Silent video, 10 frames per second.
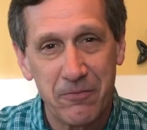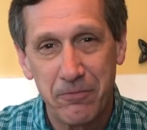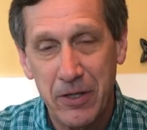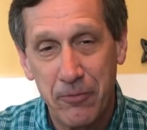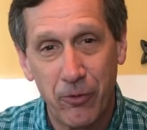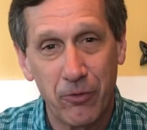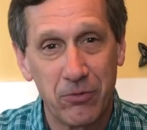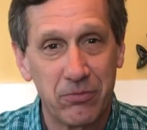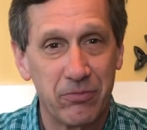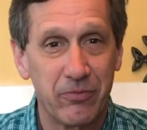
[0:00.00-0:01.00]
People
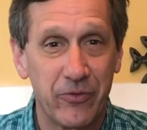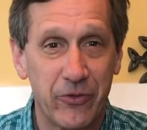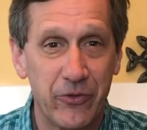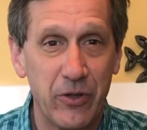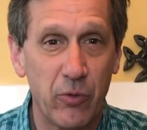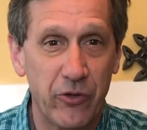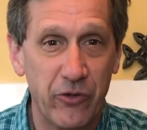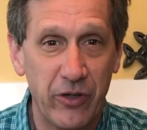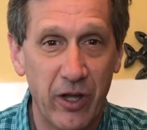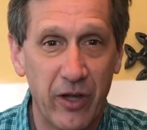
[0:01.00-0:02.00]
see what she
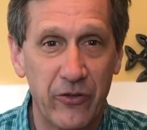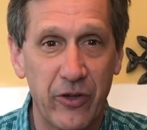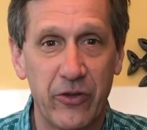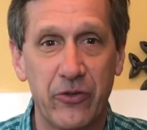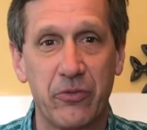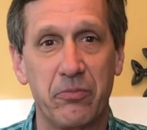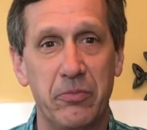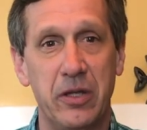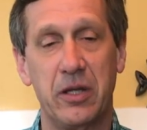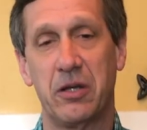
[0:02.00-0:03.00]
does as
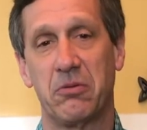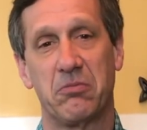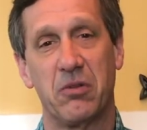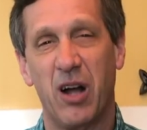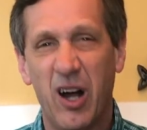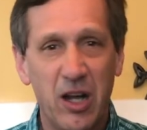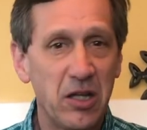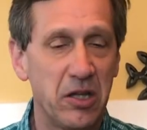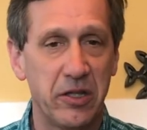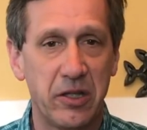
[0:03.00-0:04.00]
being
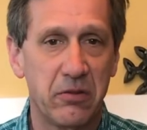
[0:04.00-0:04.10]
ugly,